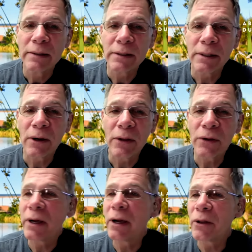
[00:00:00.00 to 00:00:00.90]
So are
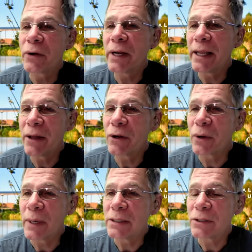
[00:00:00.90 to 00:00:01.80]
there are there any other
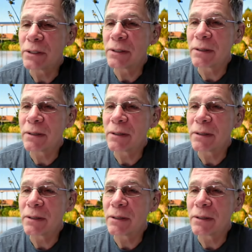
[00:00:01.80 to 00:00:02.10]
questions?